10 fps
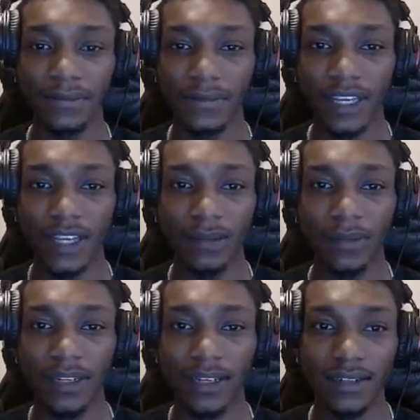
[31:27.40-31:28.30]
And our
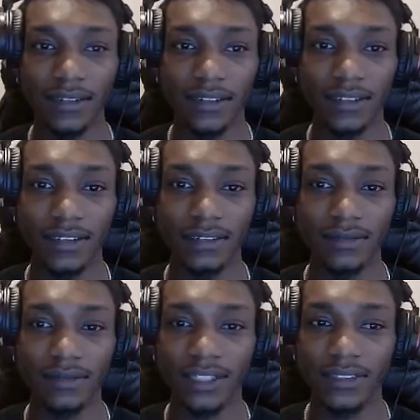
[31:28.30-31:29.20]
banana's gone.
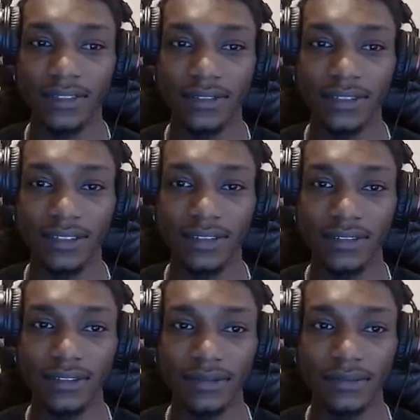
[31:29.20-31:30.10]
I just
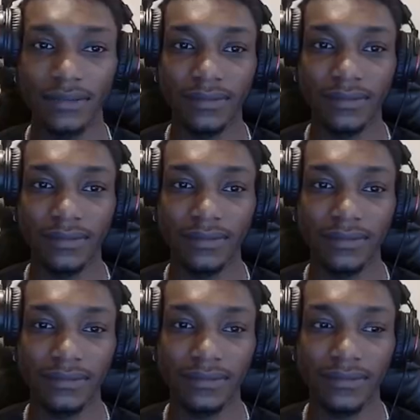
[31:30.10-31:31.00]
realized.
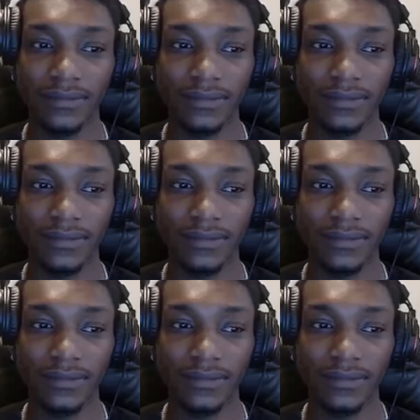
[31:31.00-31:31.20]
Oh,